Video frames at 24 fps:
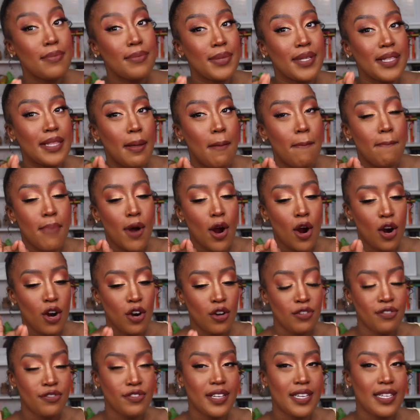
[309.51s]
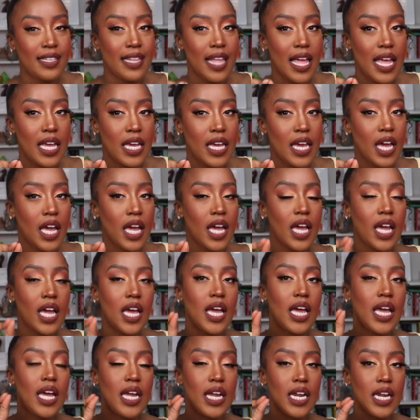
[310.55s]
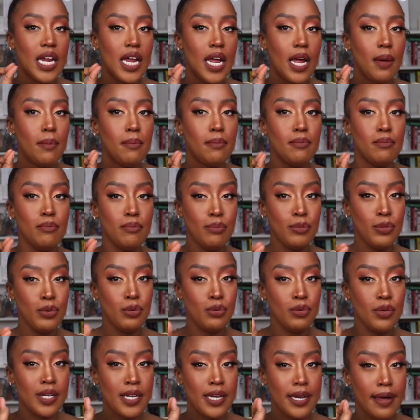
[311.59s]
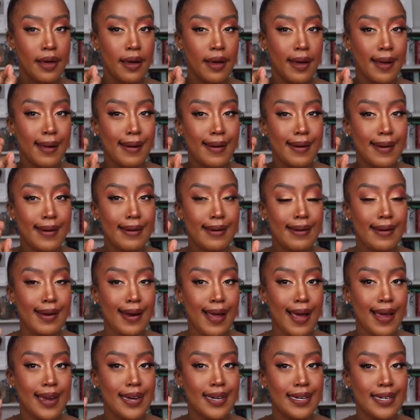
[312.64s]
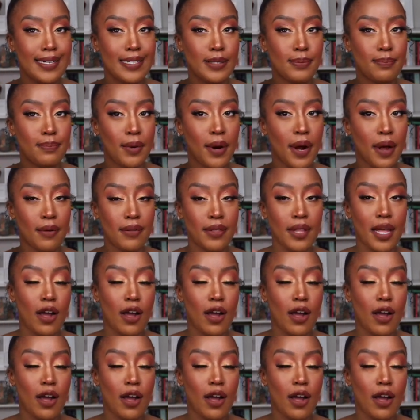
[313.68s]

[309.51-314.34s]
but the perfect like moody 90s brown.